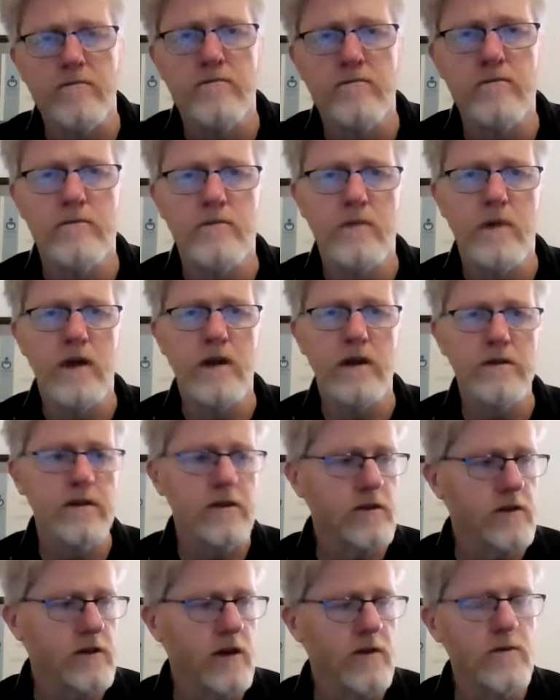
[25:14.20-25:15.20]
problem, and I
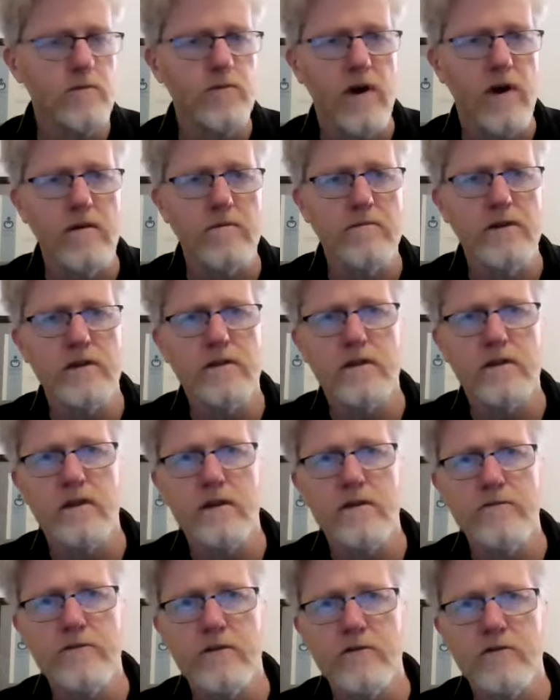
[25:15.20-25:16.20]
think the other problem is,
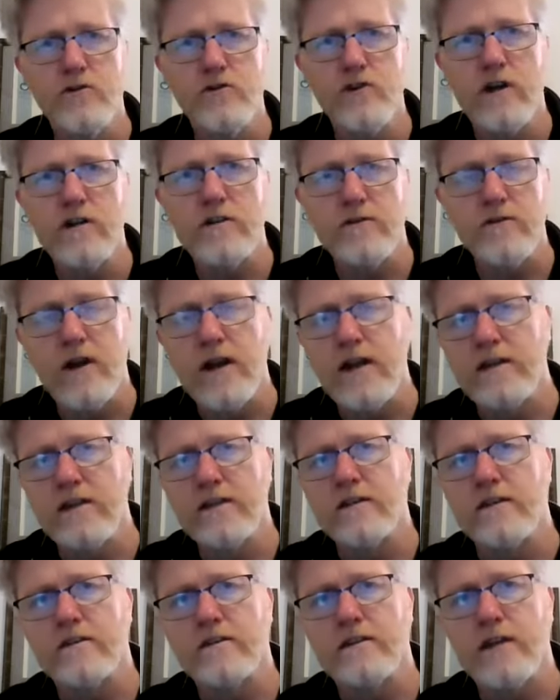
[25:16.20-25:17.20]
if those drugs are not
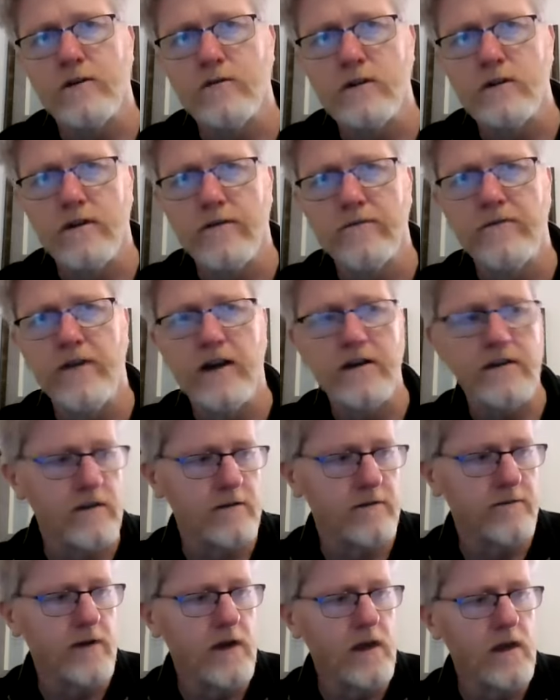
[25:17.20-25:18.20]
necessarily
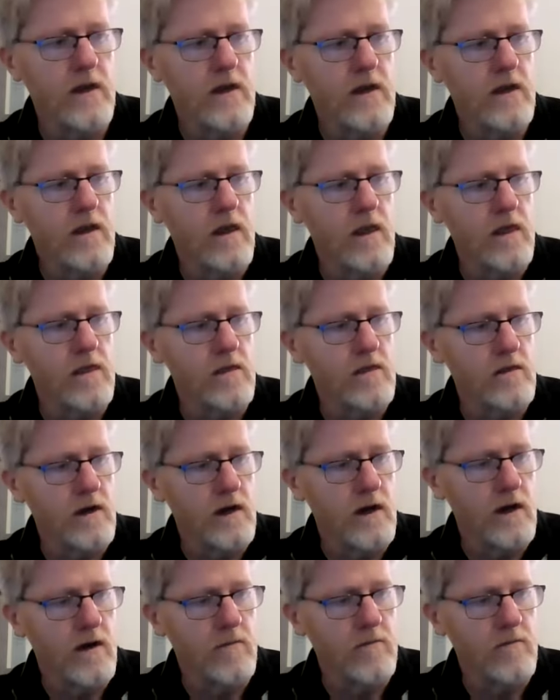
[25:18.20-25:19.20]
effective,
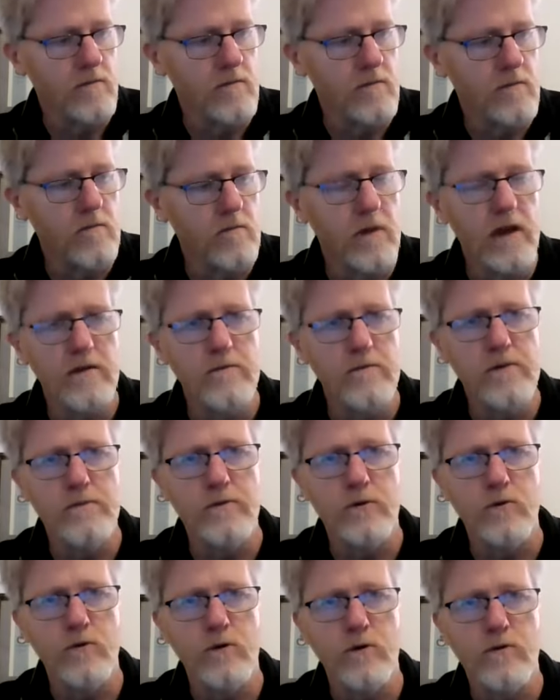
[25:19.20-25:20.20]
many
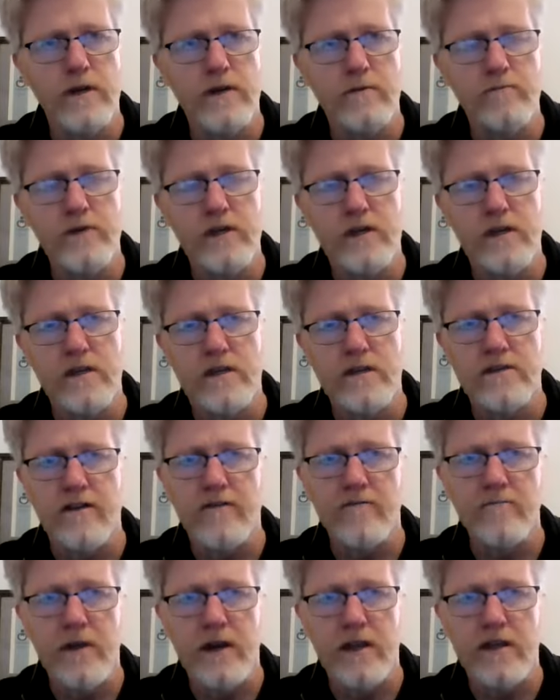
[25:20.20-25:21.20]
people will then begin to
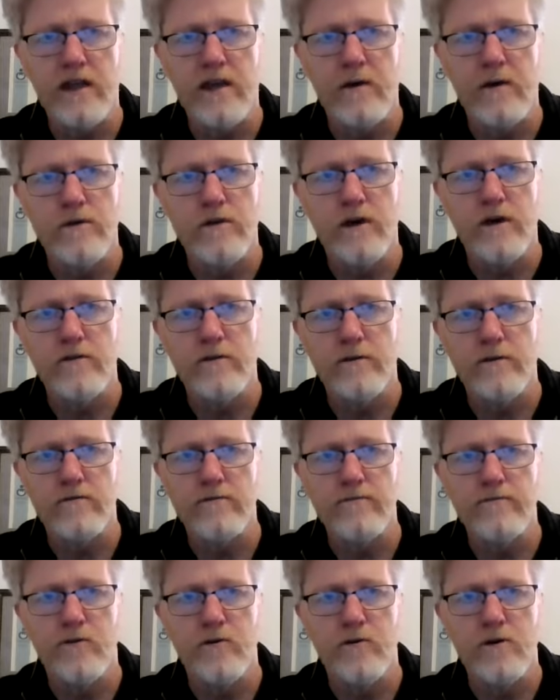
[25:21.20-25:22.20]
self-medicate with other
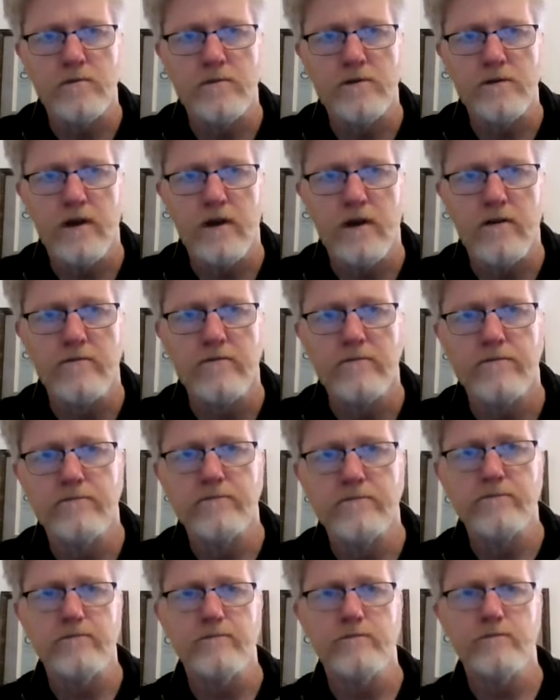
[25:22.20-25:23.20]
forms of
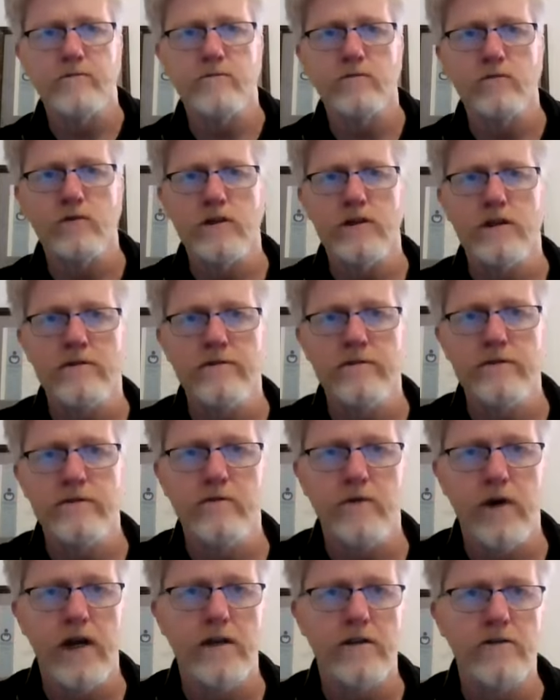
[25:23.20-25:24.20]
relief,
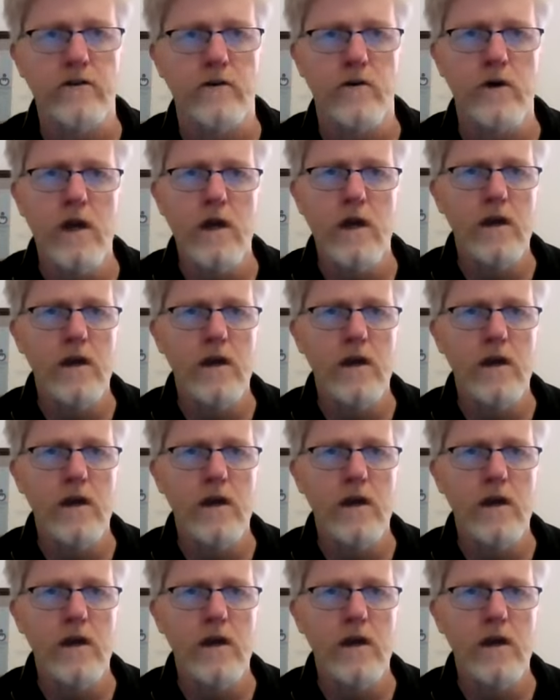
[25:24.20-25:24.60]
right? So,